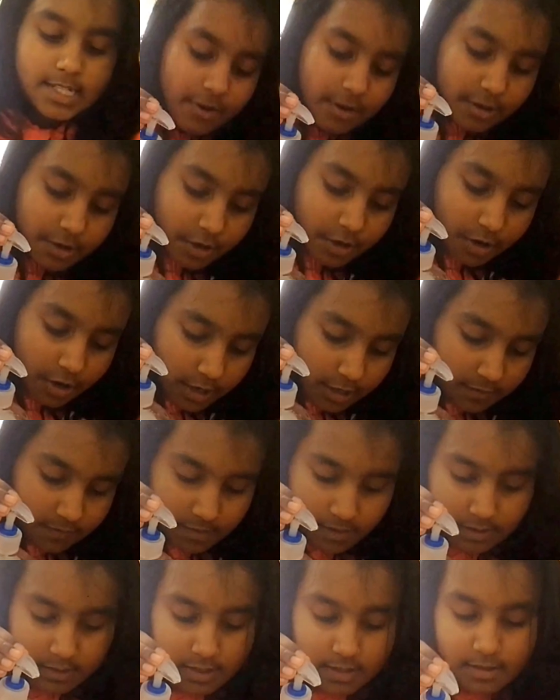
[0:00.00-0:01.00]
you are with
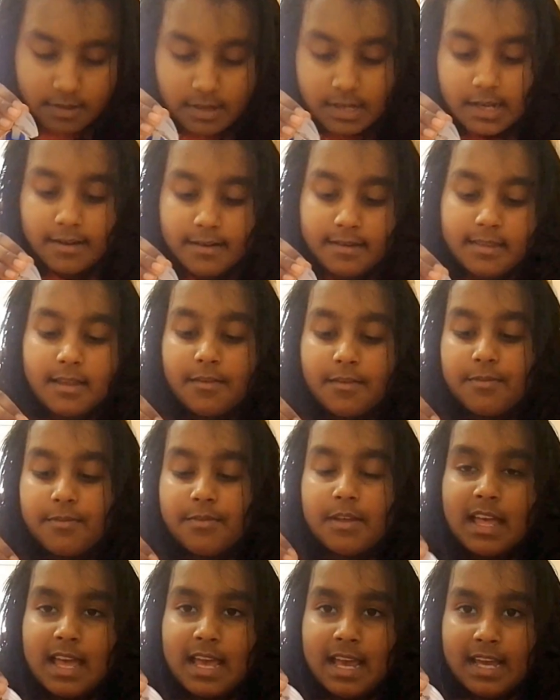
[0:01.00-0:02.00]
coloring your stuff.
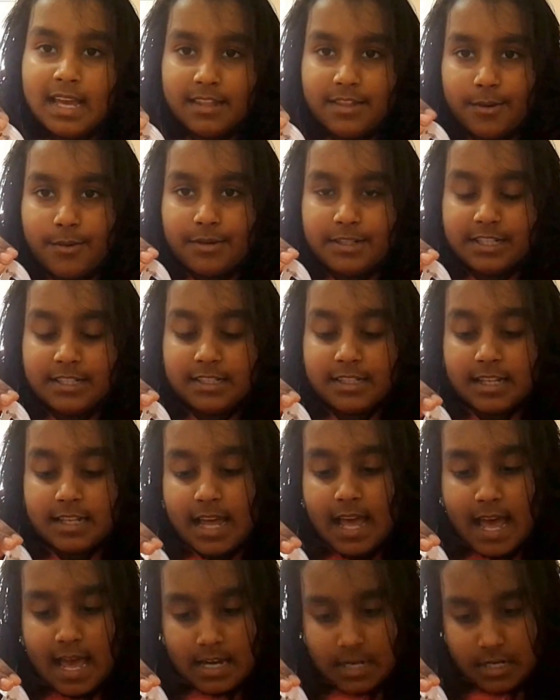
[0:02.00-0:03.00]
So we're just gonna
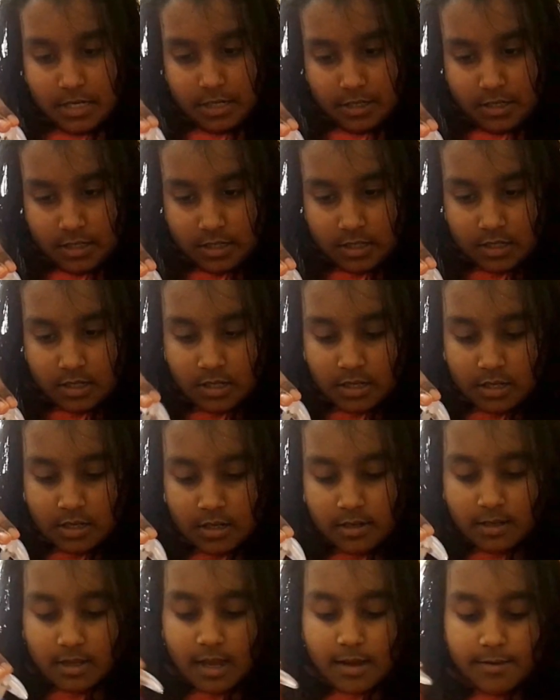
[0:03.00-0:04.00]
add it.
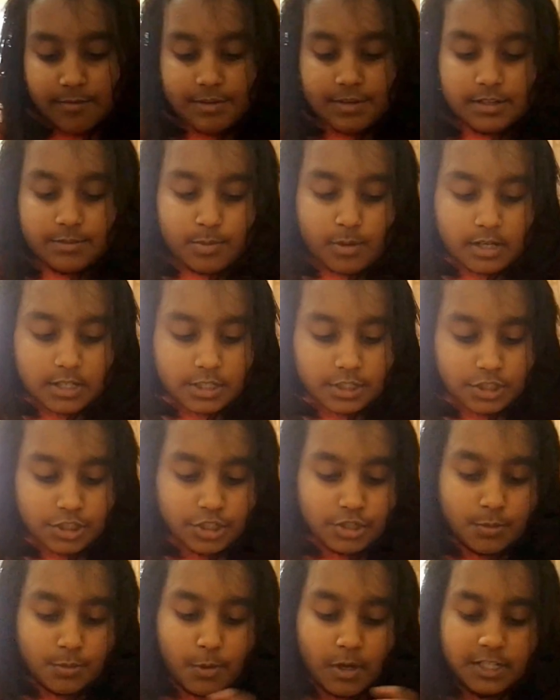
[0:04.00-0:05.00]
And you
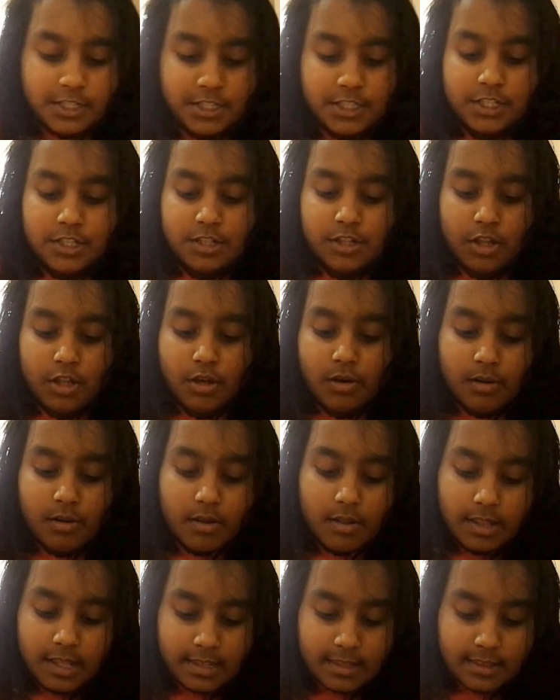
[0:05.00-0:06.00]
want to
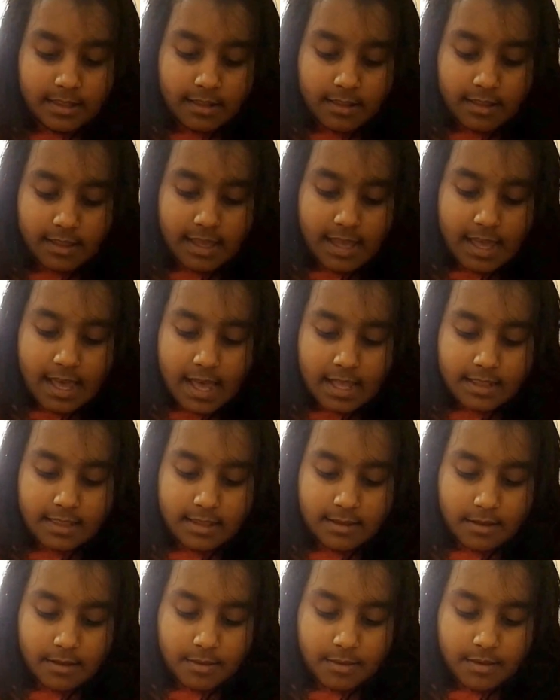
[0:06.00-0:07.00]
slowly add the
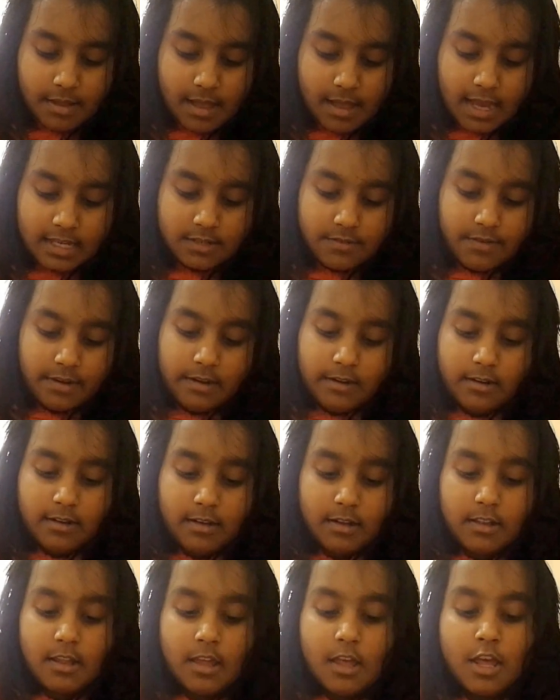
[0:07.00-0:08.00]
activator, because
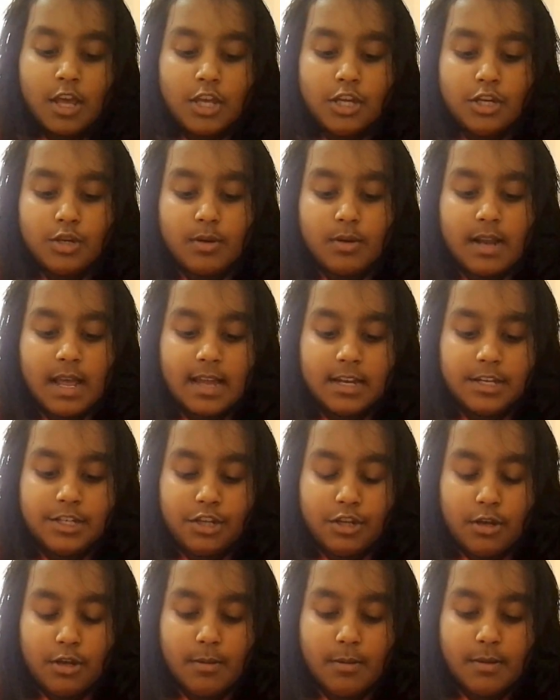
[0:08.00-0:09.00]
you don't want to add too
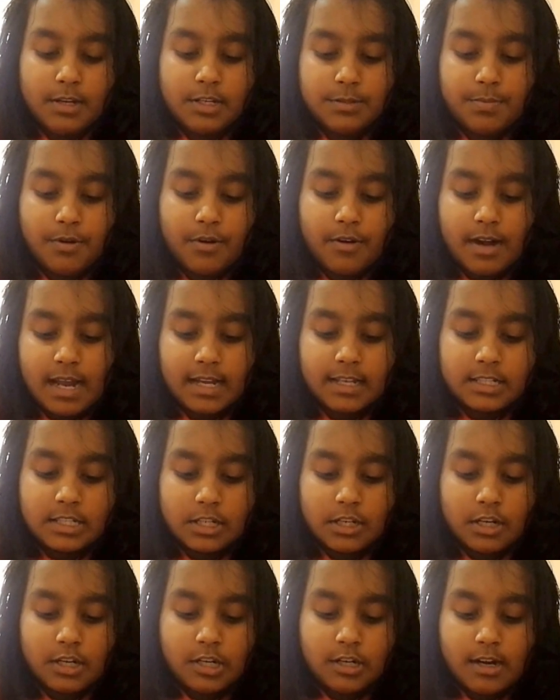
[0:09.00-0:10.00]
much borax or
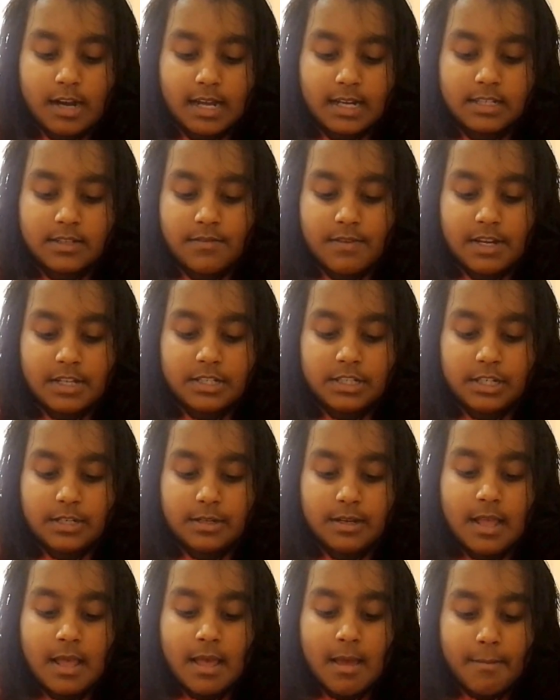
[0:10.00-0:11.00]
your activator,
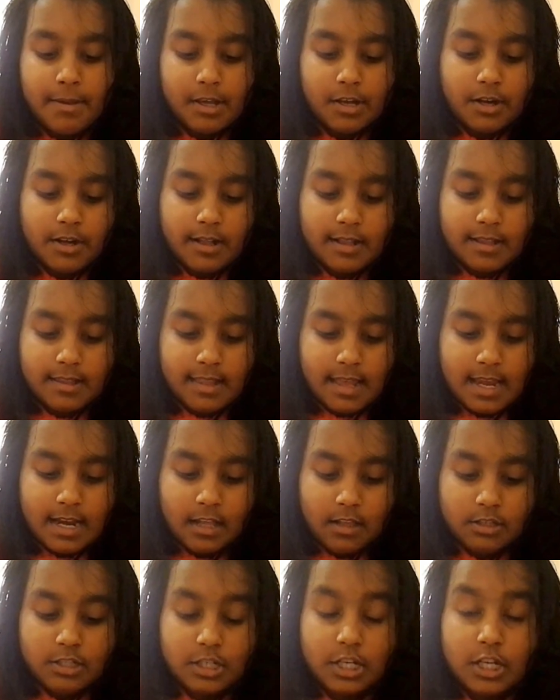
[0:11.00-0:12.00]
because then it'll
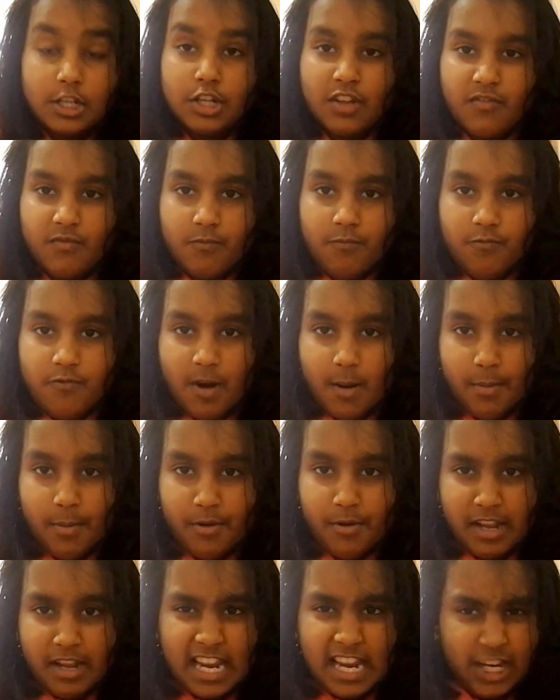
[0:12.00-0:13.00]
turn all rubbery
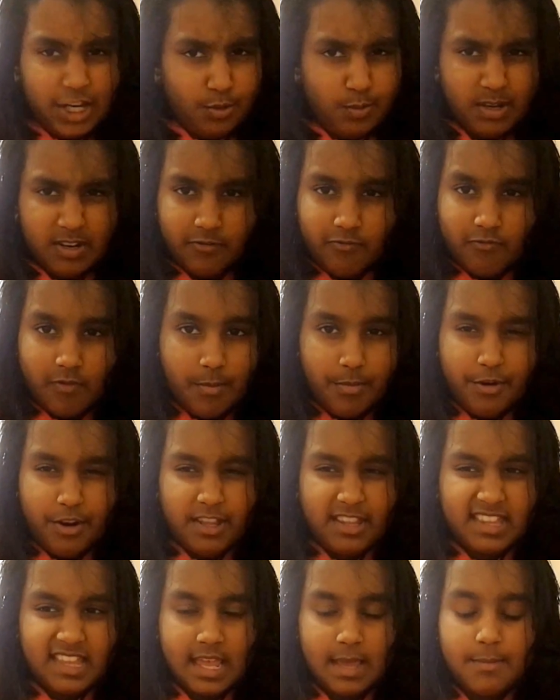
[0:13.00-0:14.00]
and you don't want rubbery
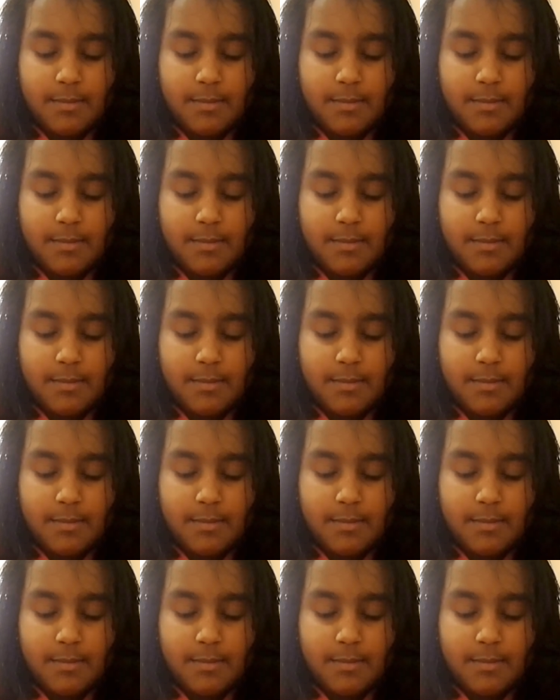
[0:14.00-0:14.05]
slime